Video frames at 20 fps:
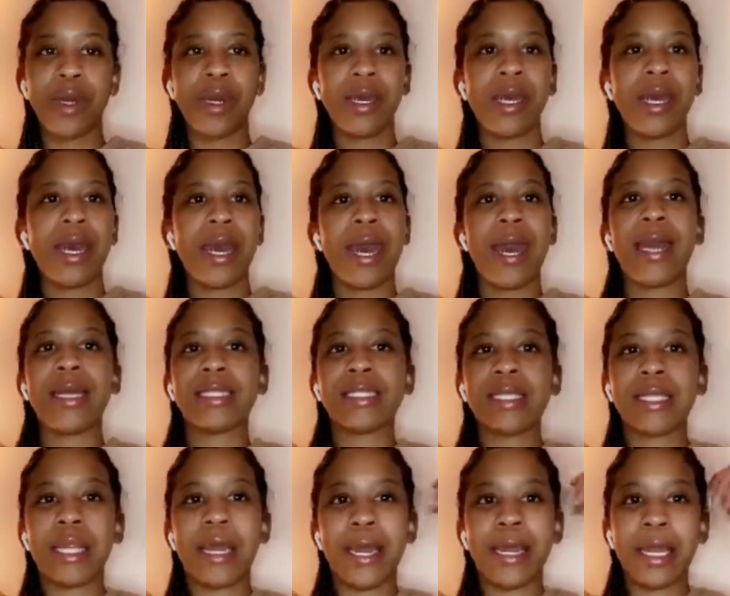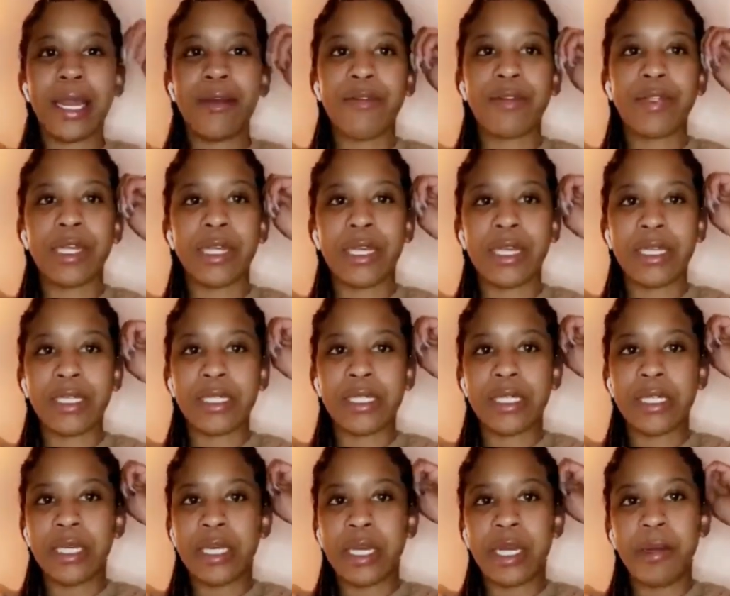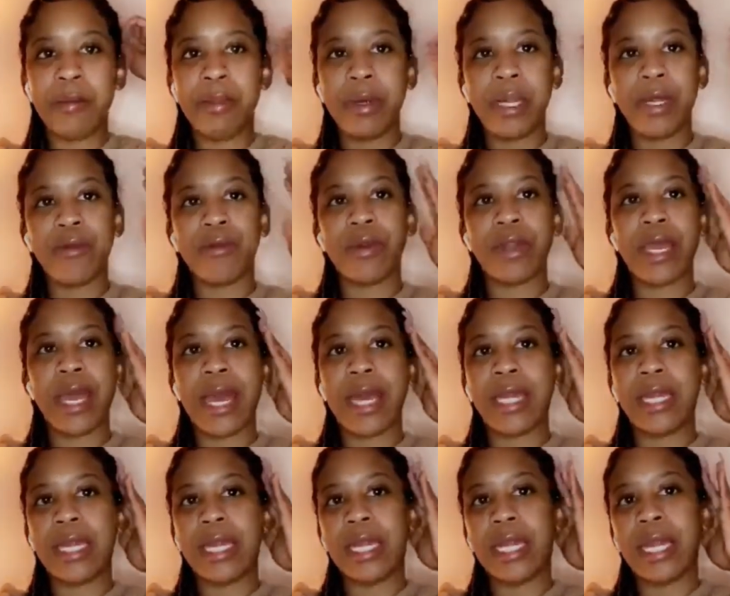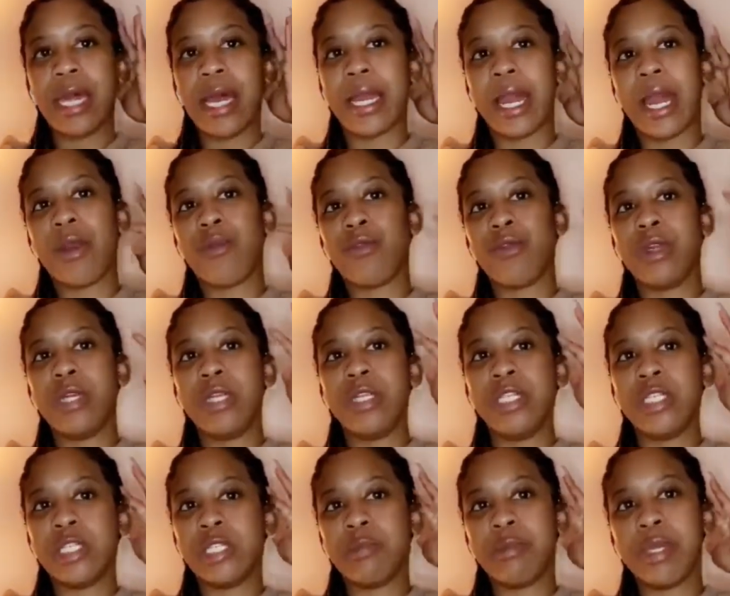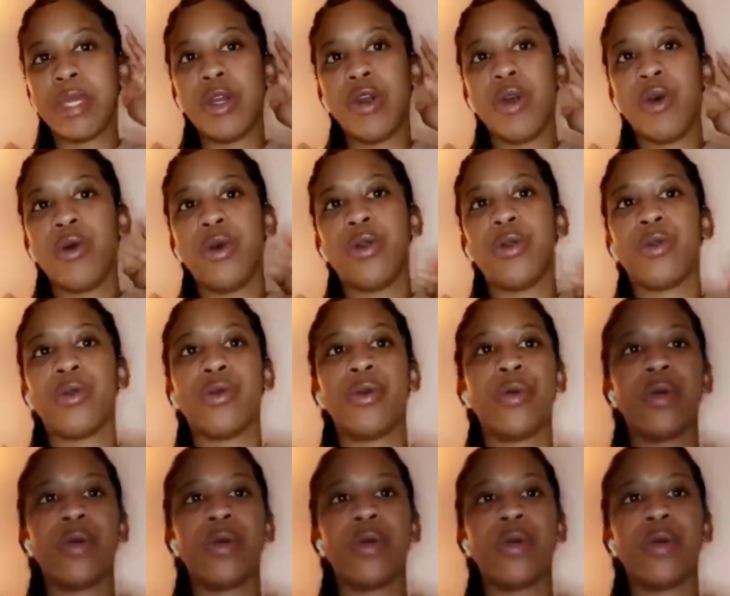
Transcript: acting like everything is good, but in reality, like I really just be going through it.